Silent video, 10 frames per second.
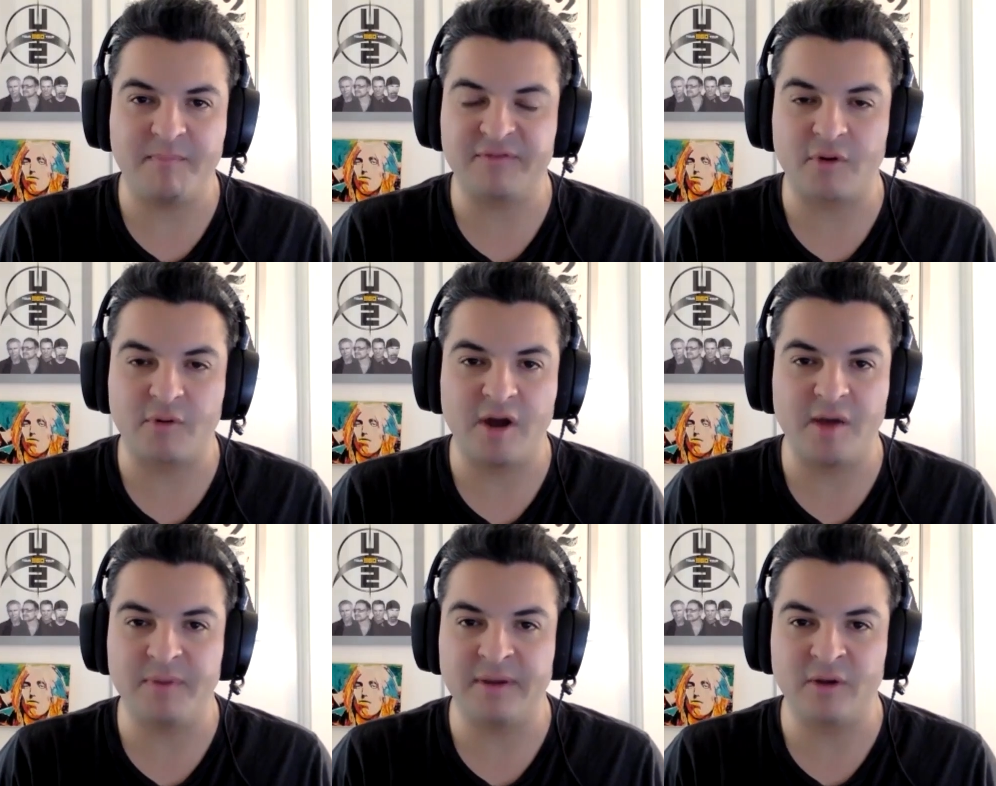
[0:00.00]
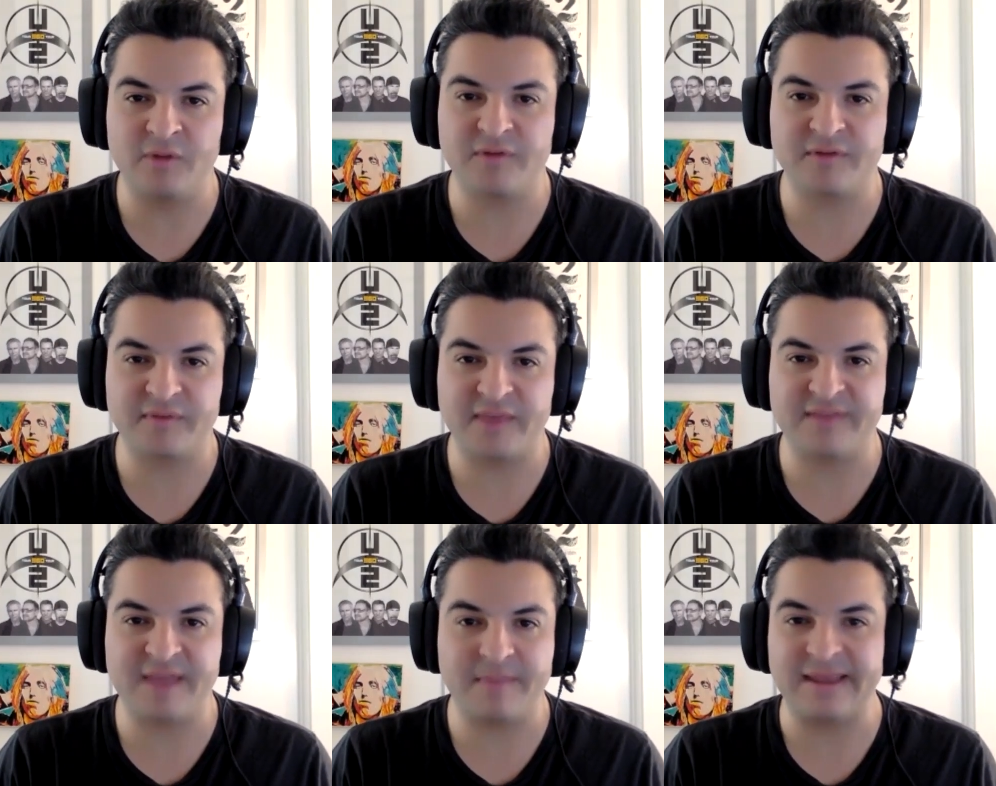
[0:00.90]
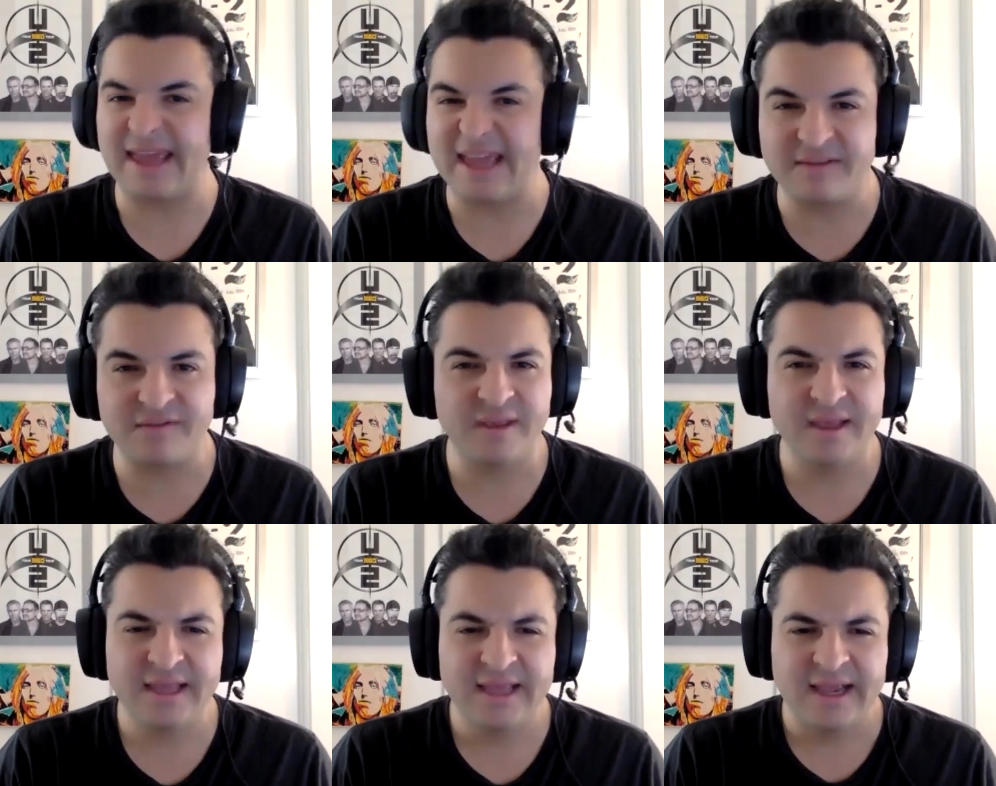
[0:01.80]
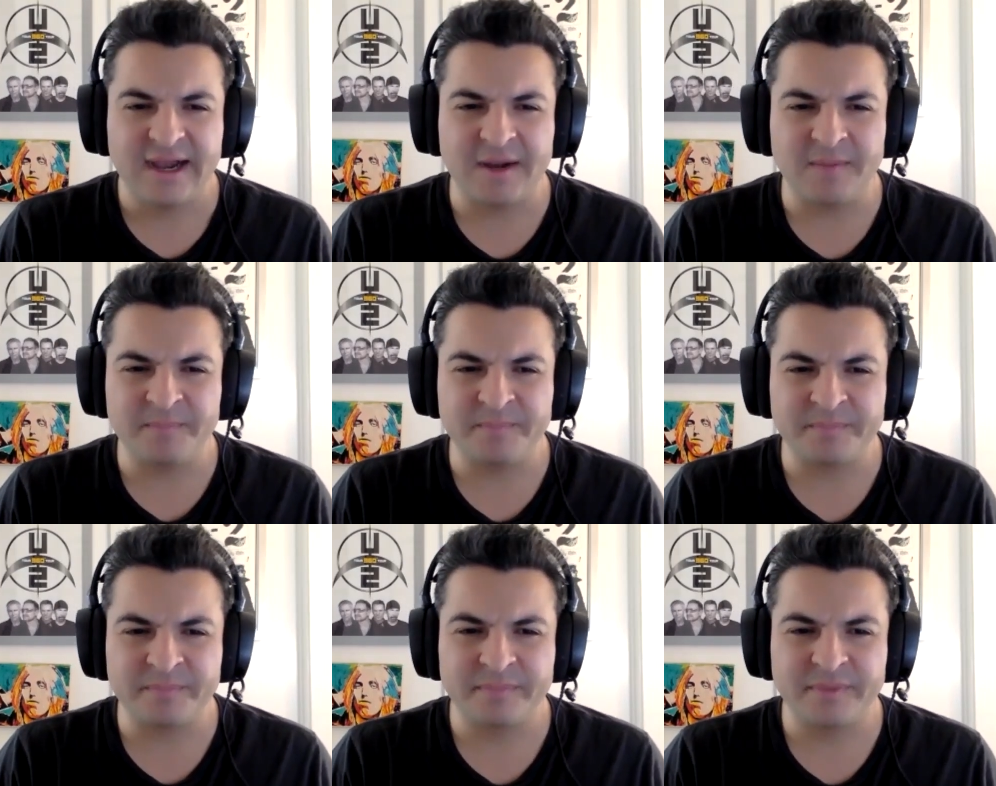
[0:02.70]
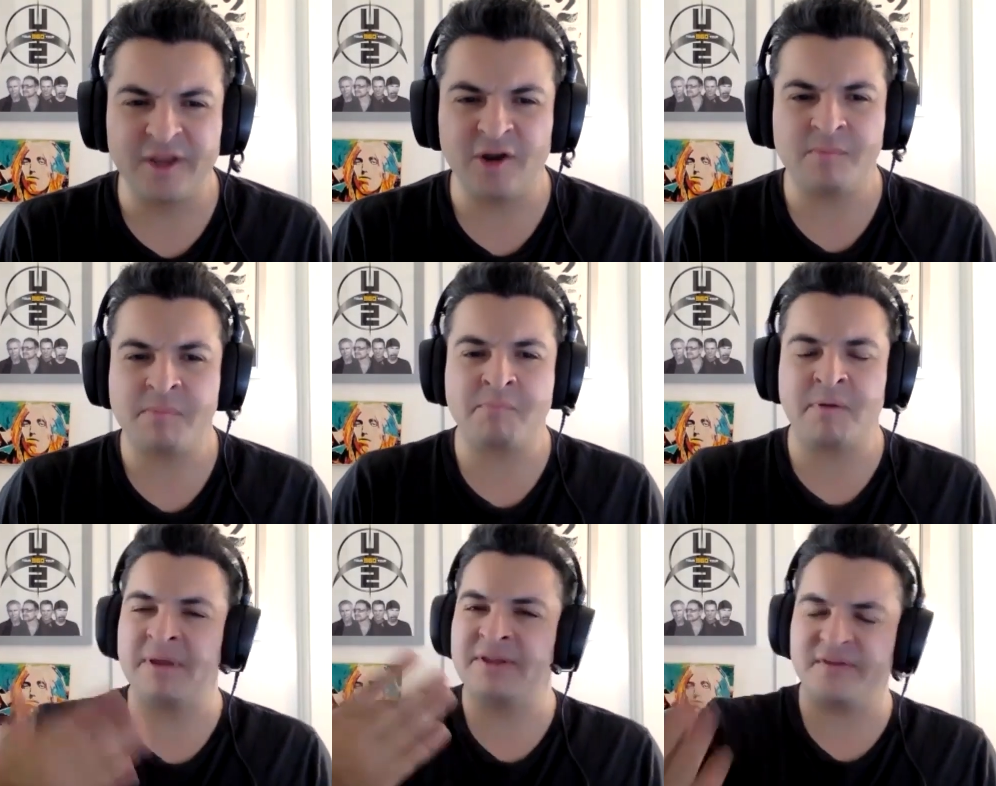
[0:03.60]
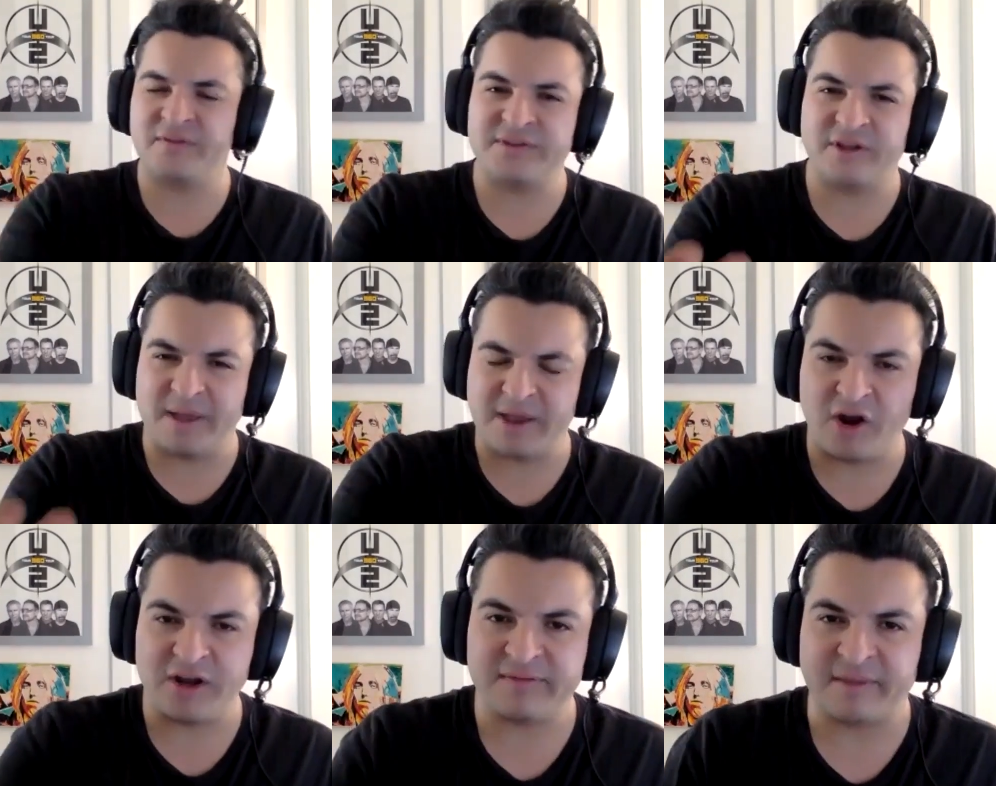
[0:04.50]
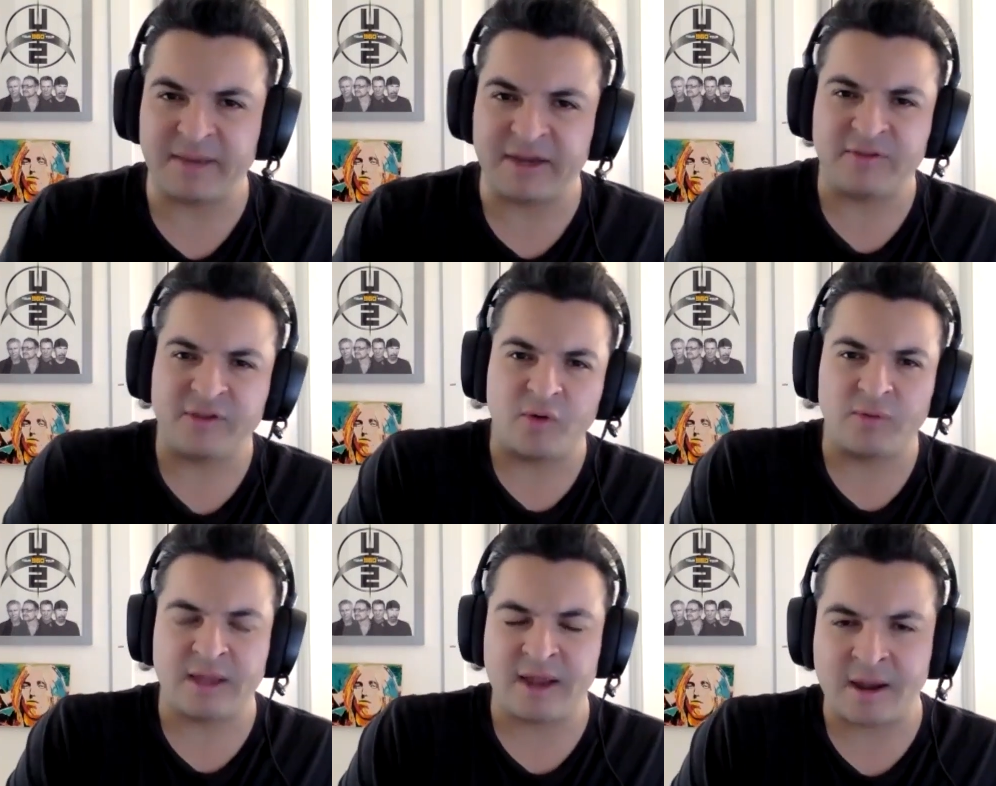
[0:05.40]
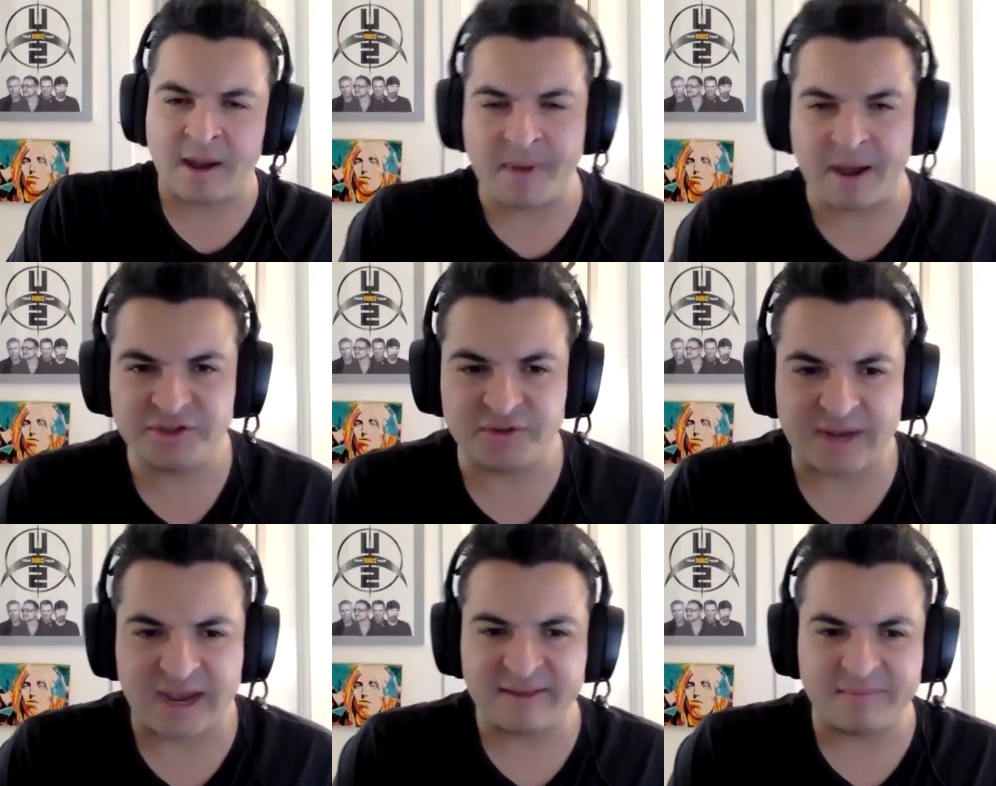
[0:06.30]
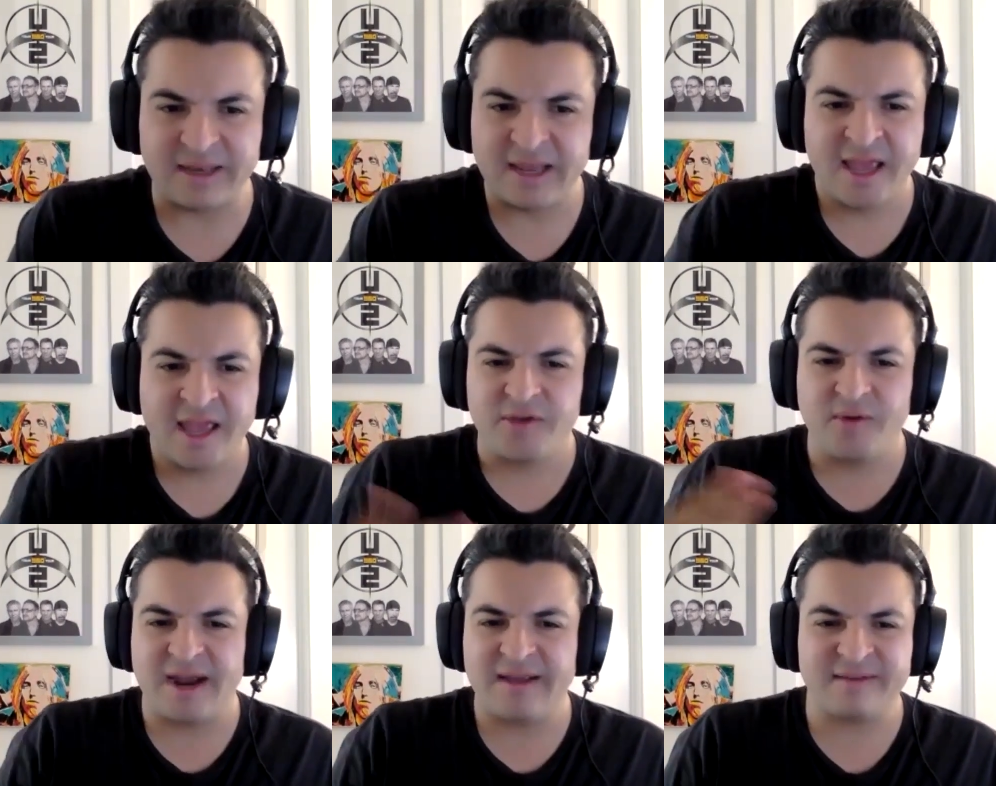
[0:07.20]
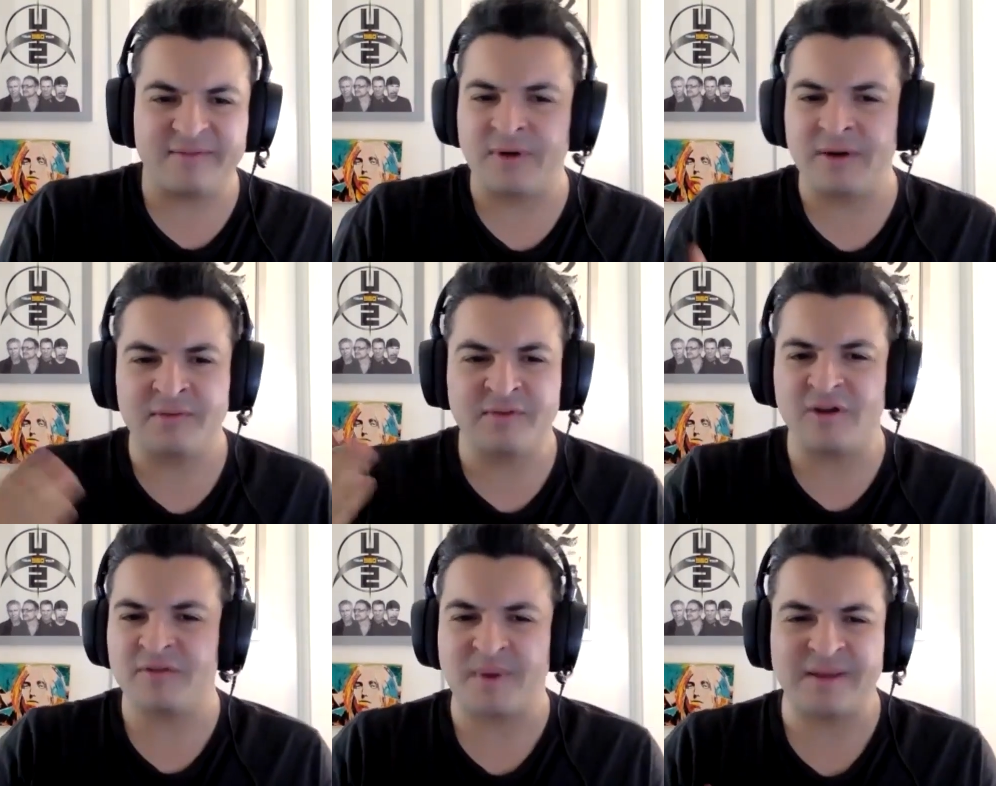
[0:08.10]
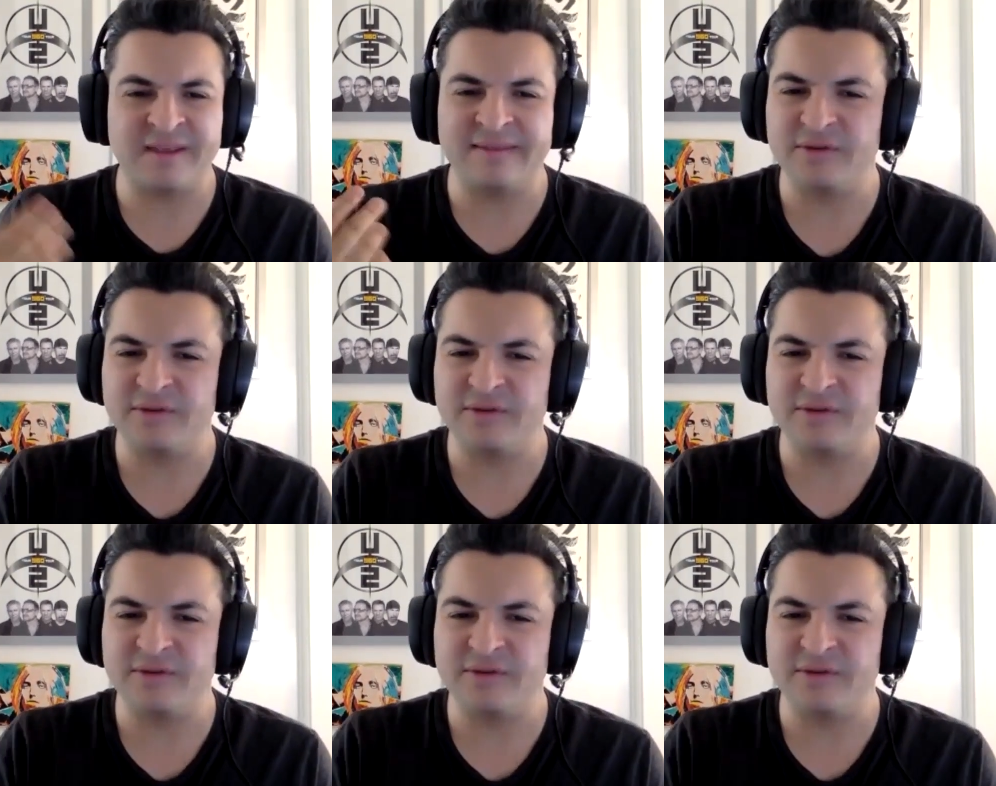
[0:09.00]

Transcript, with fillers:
Speaker 1: bands grow up and all sorts of things happen, kids, um, you know, but, but just to tell my audience that may not know uh, about you guys, I mean, you guys have written songs by St.